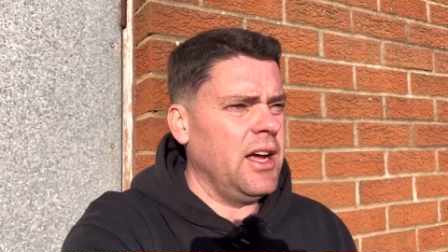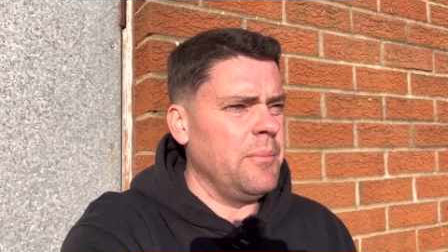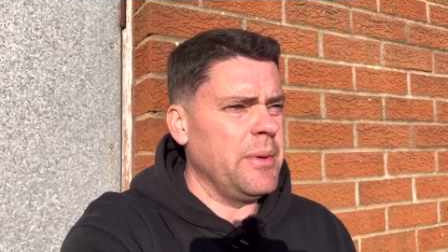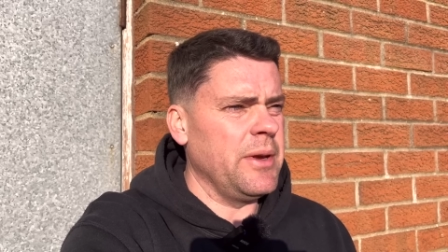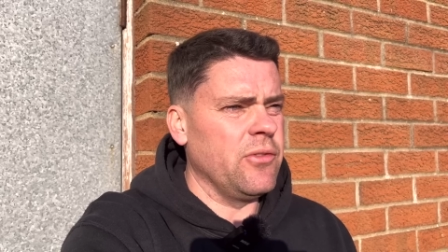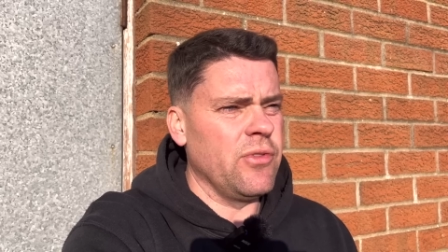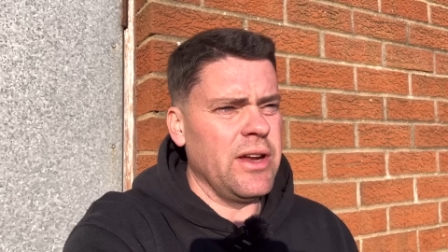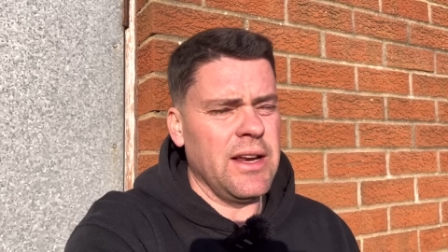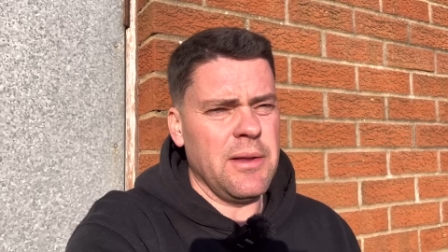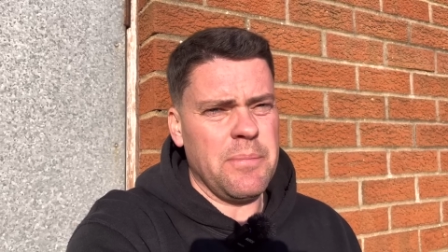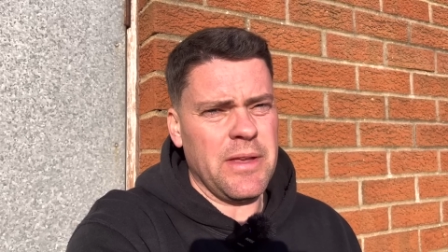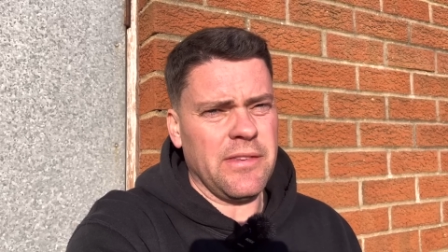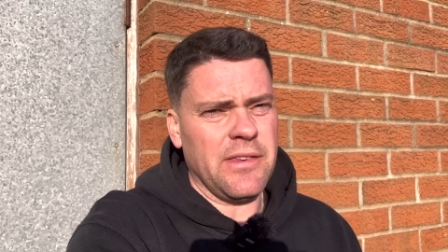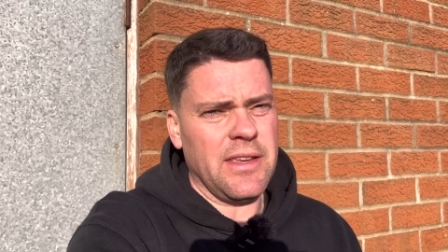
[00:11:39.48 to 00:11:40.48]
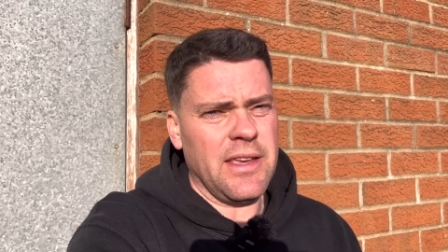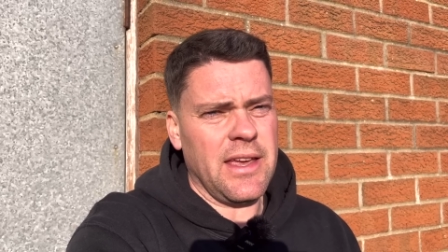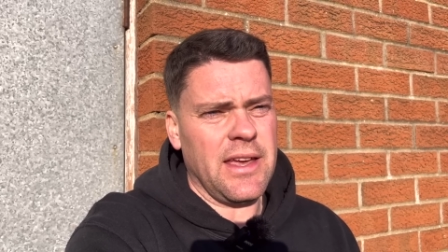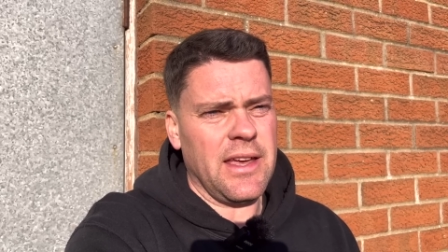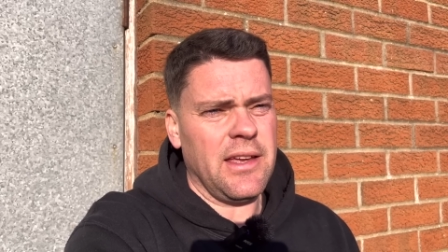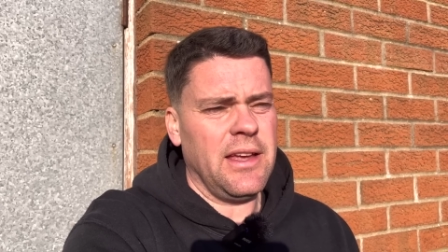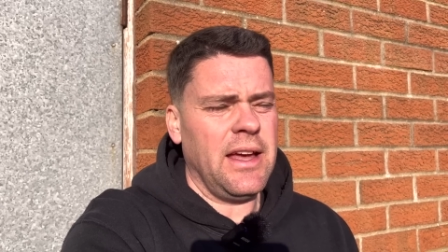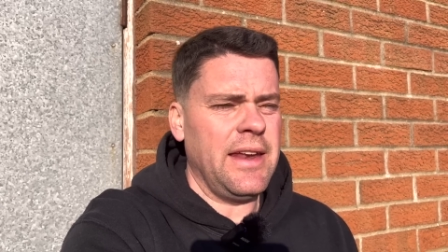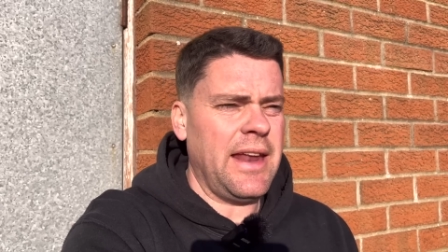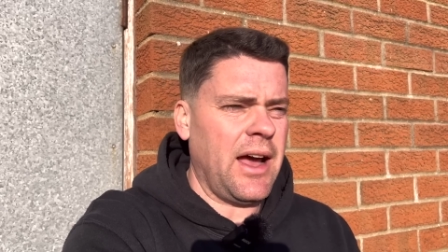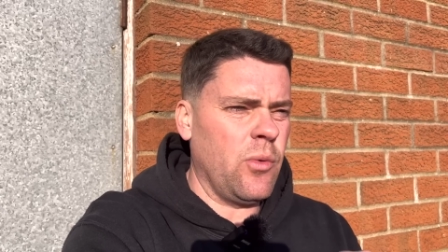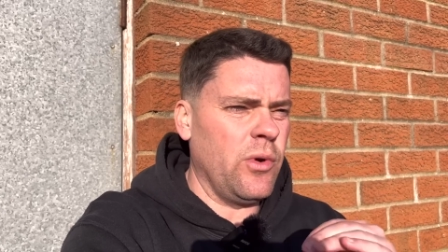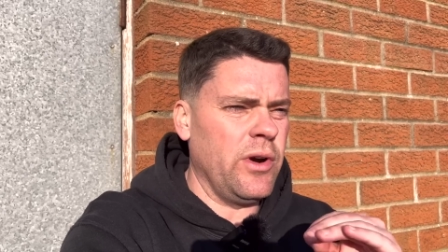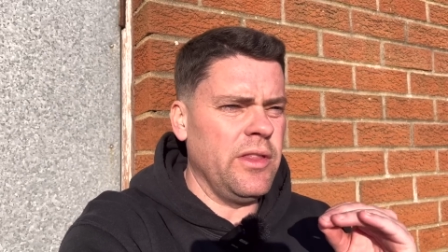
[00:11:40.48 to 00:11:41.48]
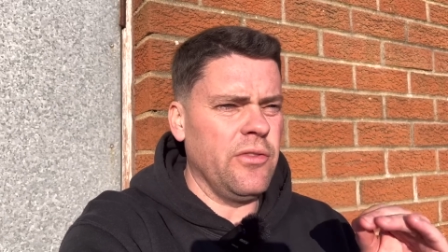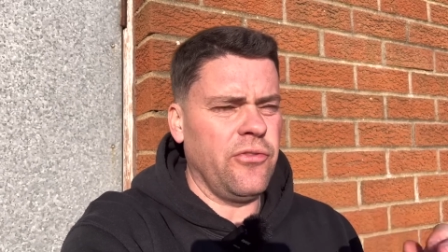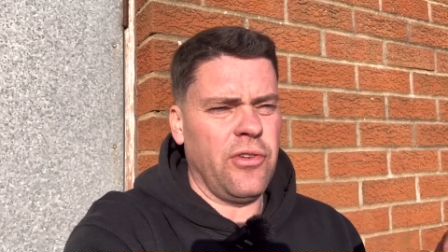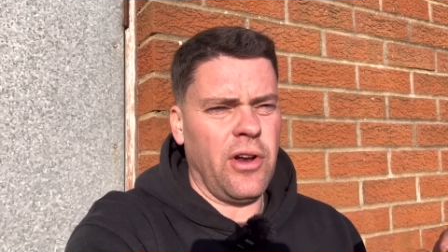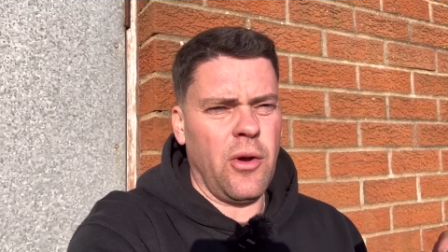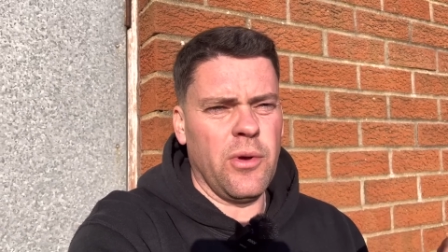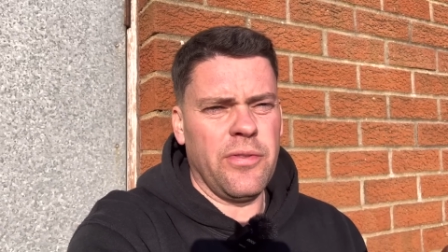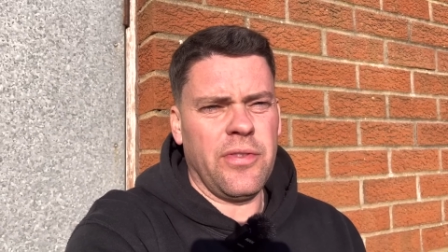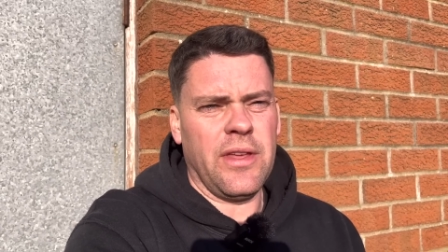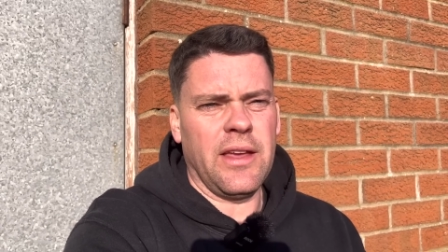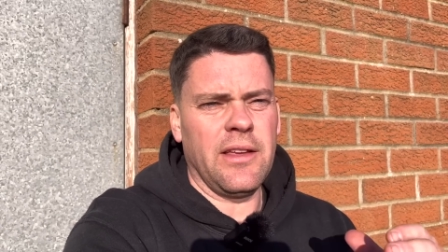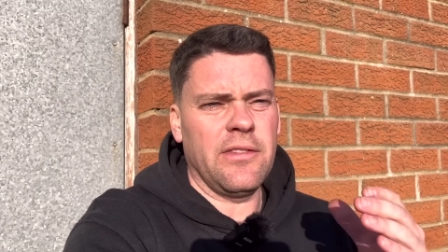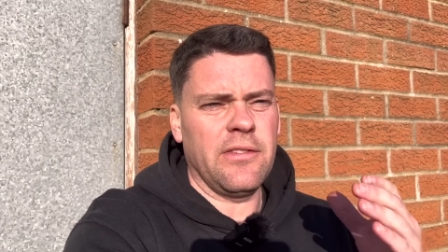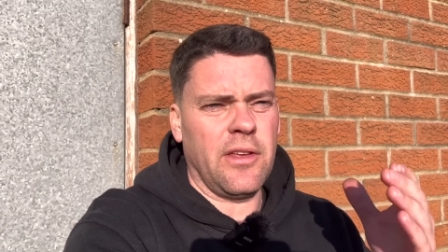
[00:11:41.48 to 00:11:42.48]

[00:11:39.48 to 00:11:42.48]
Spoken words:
Been a really busy year, and now we're in the flow of things.